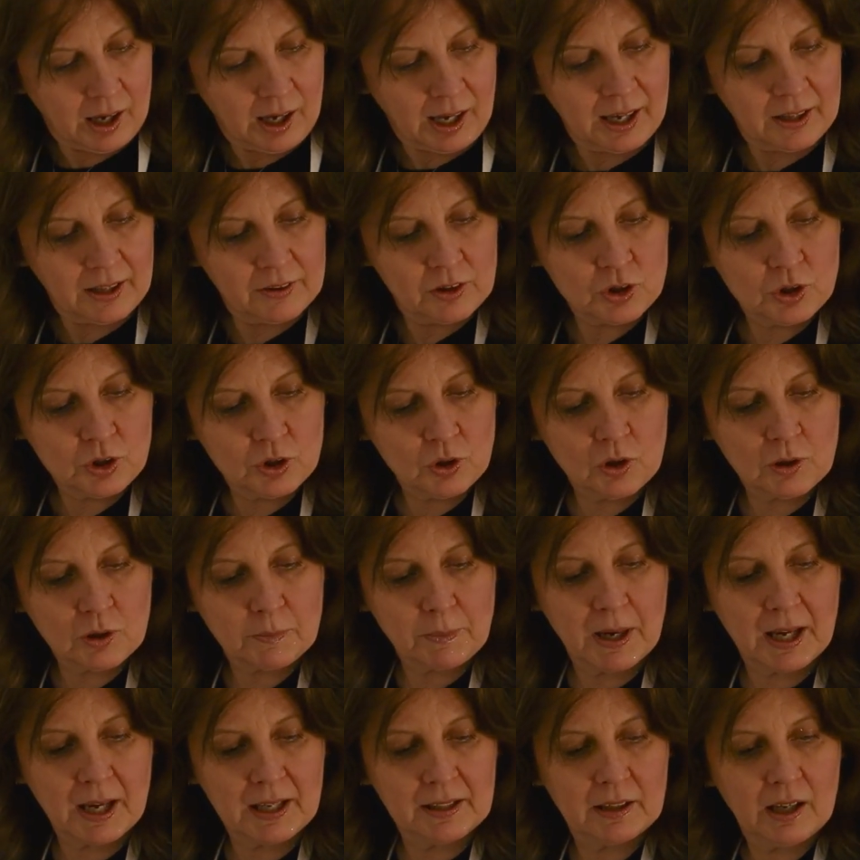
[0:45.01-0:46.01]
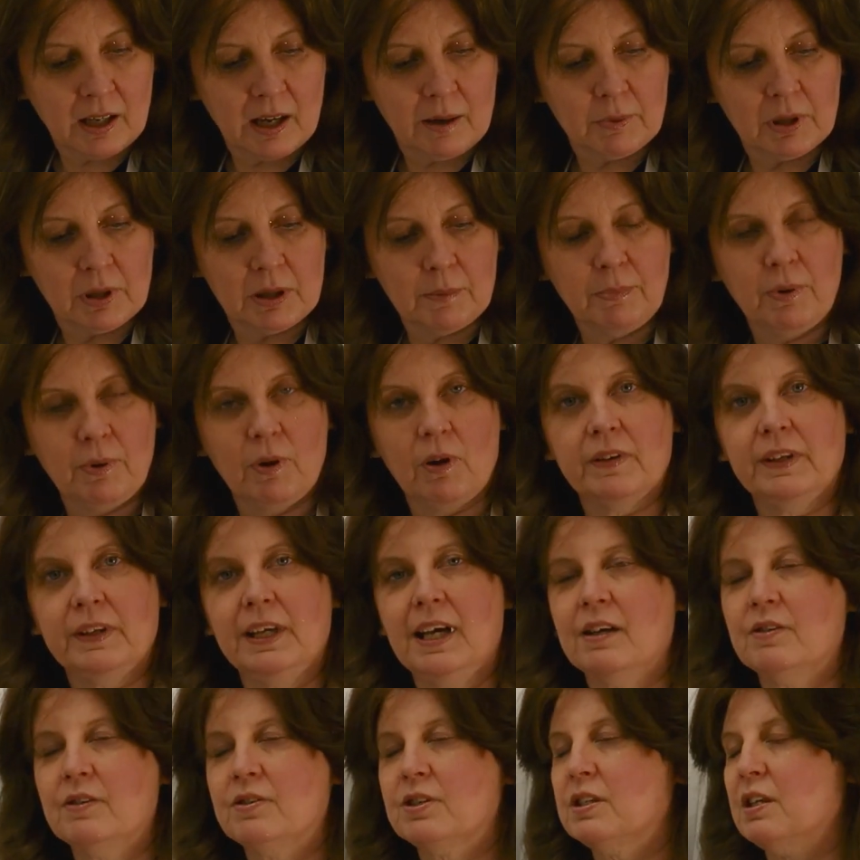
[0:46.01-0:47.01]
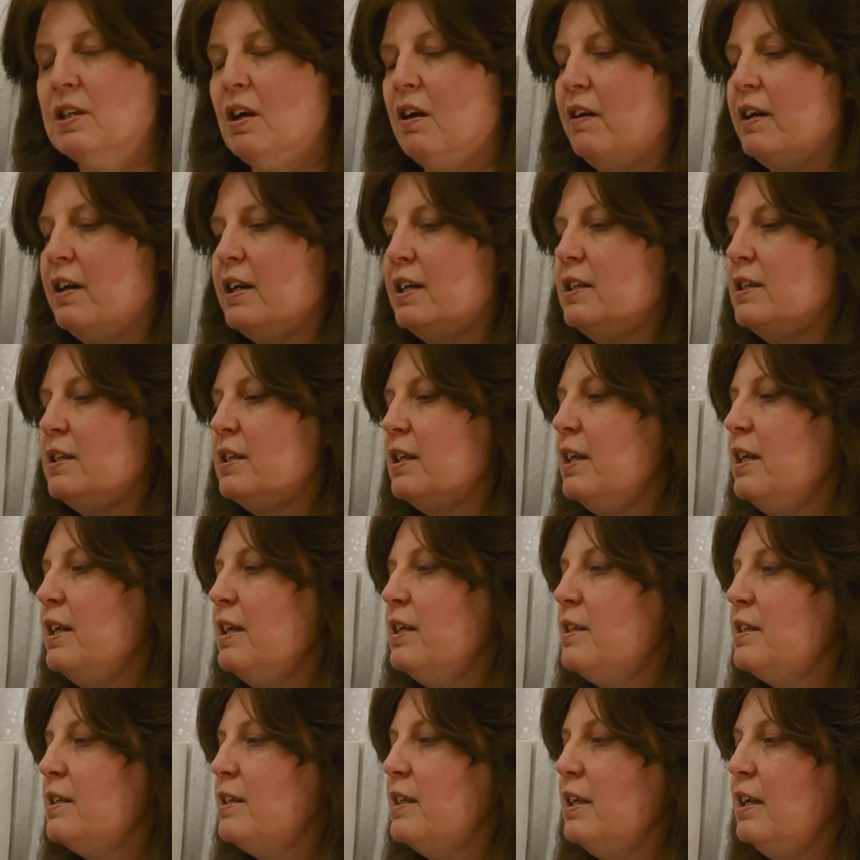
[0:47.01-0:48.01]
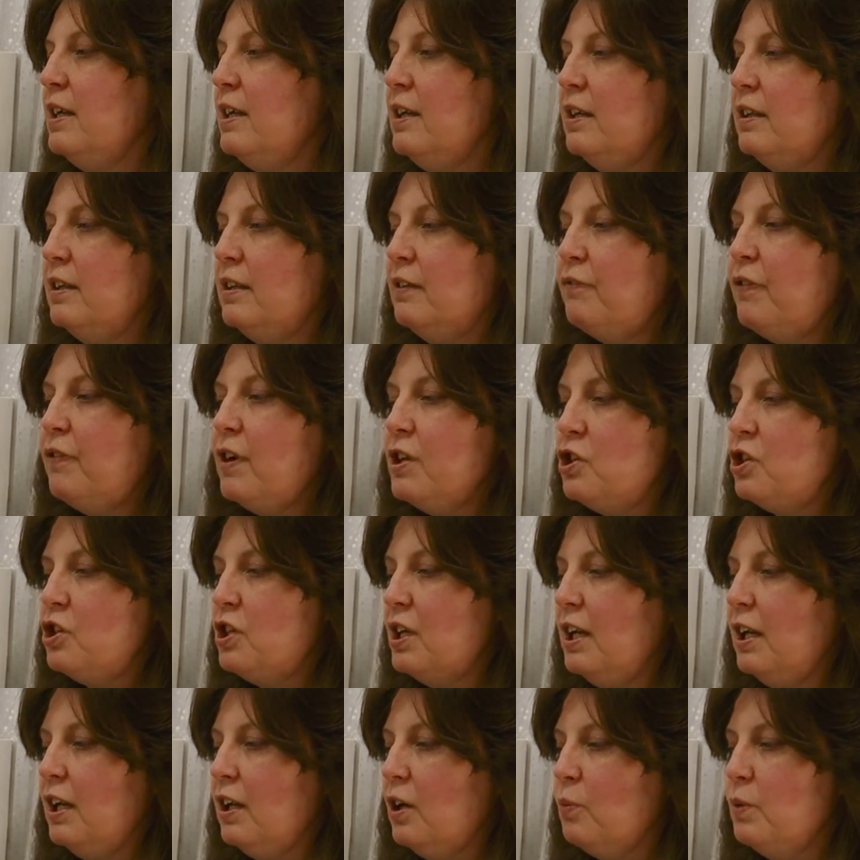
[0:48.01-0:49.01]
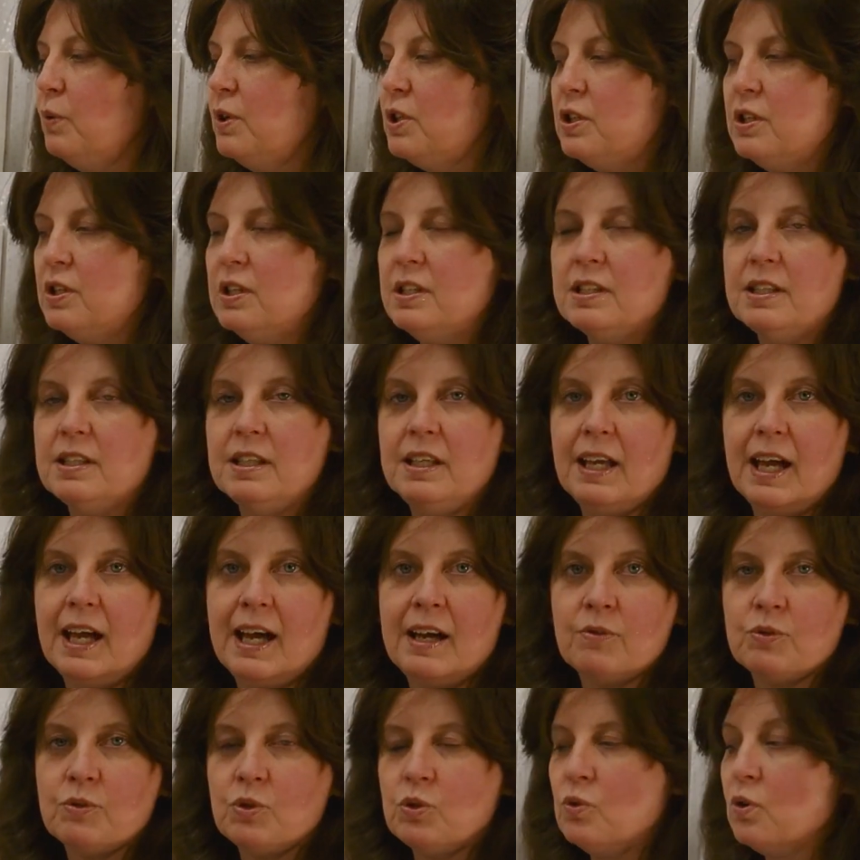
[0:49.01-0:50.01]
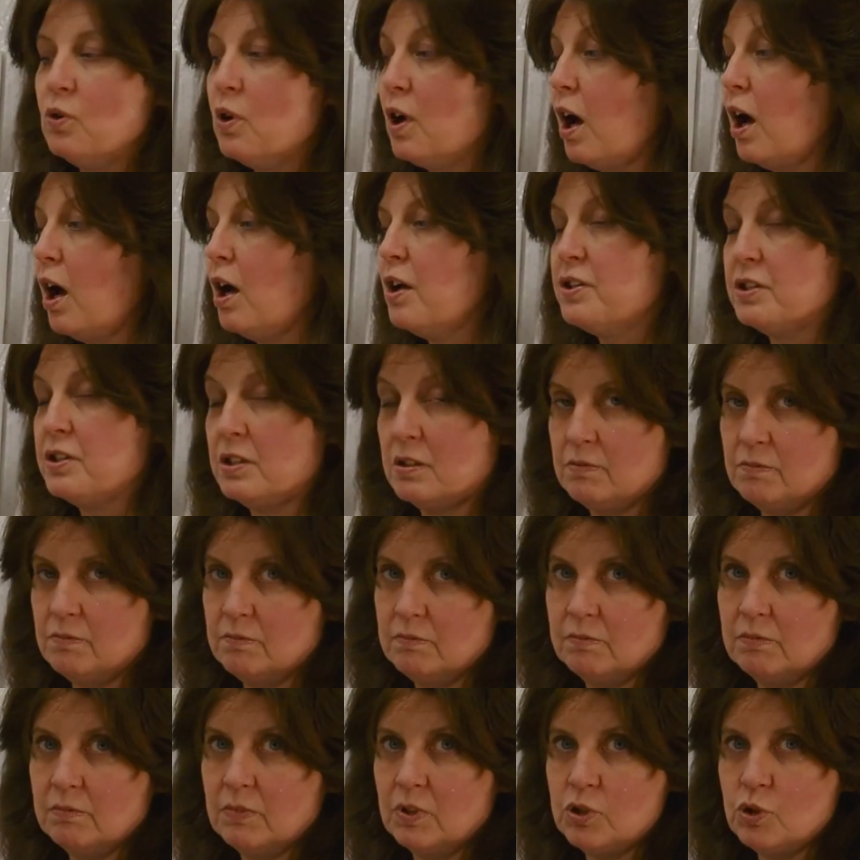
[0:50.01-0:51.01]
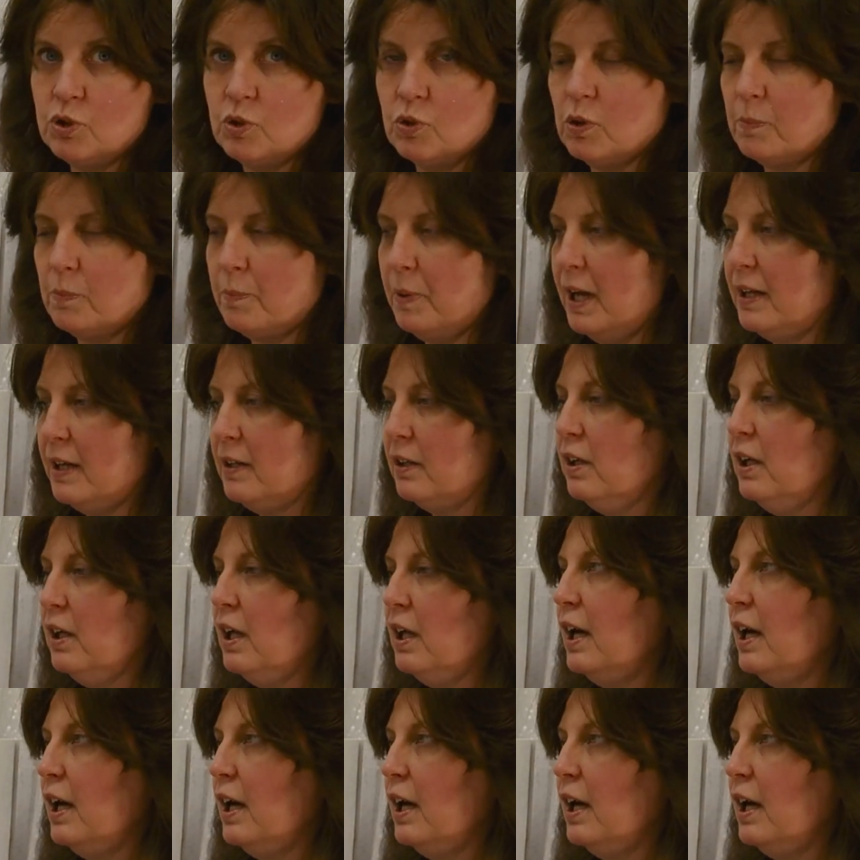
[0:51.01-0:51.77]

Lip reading: And the chalk paint that I'm going to put on the outside is the French Oak, which is the outdoor garden chalk paint.